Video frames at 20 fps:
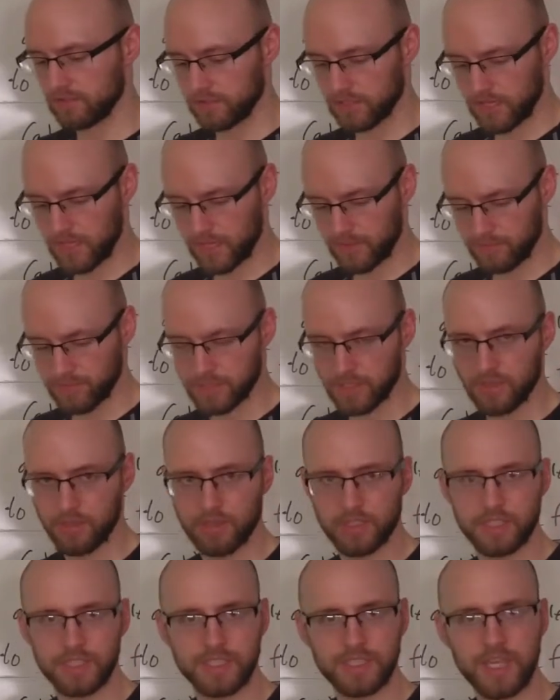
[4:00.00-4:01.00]
types are
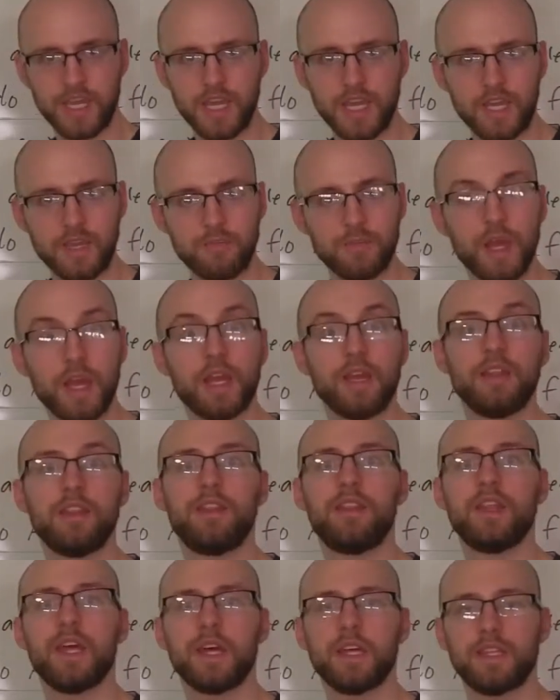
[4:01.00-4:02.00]
the same,
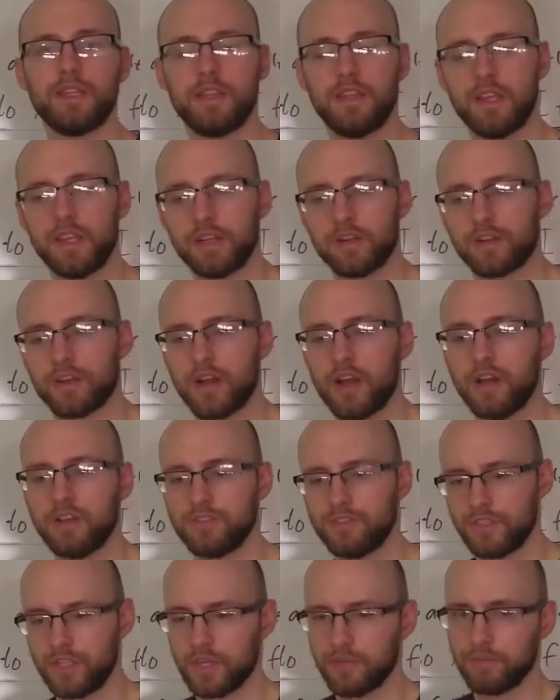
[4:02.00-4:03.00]
then they're
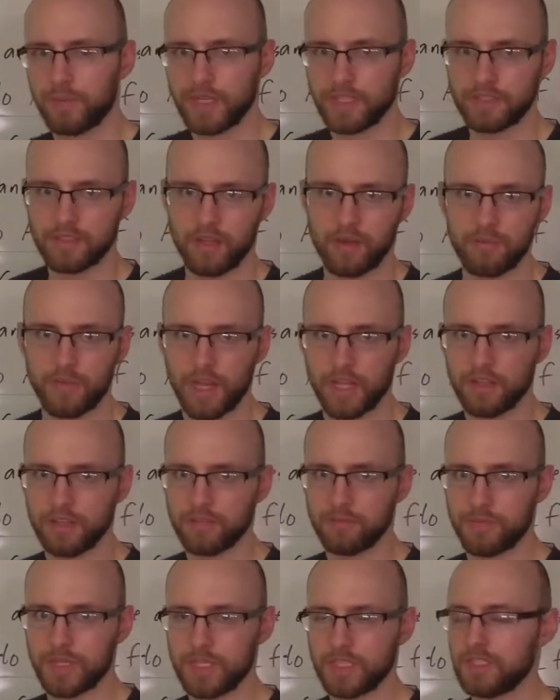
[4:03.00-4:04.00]
conjugate by some
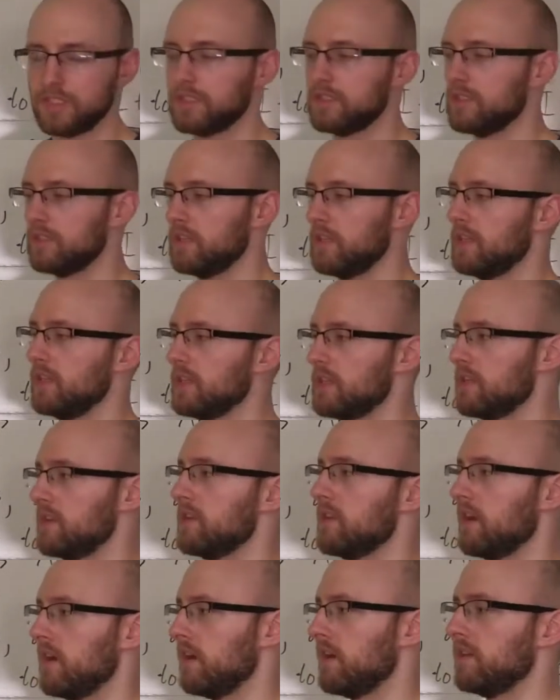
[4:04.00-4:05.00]
element in
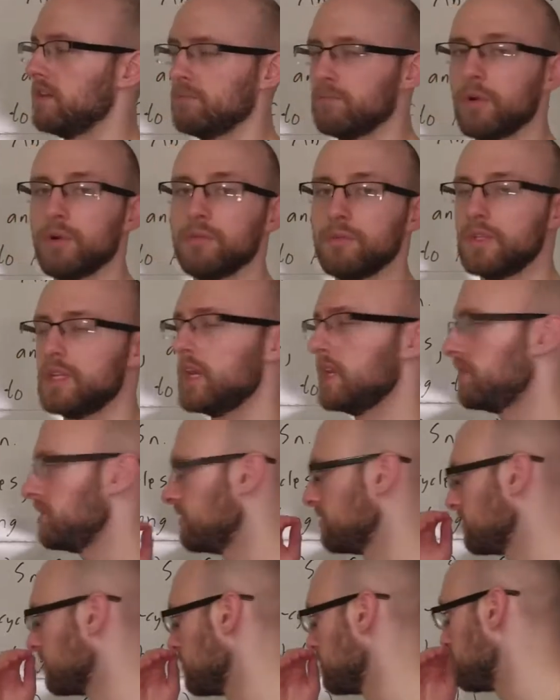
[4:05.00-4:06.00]
the permutation
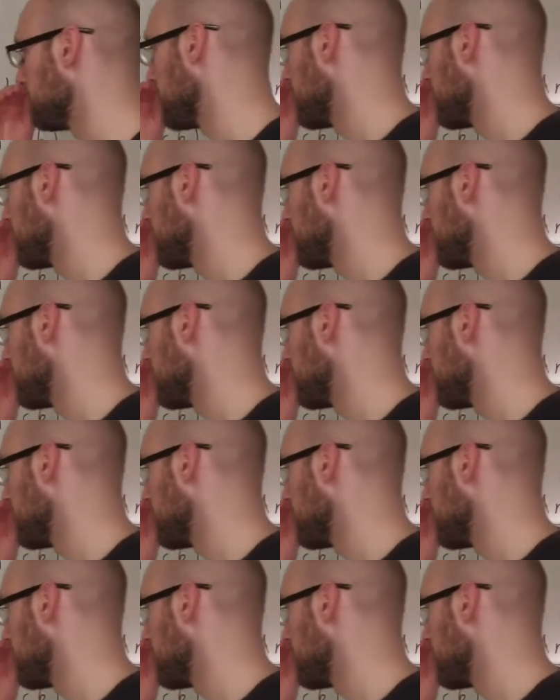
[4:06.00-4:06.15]
group.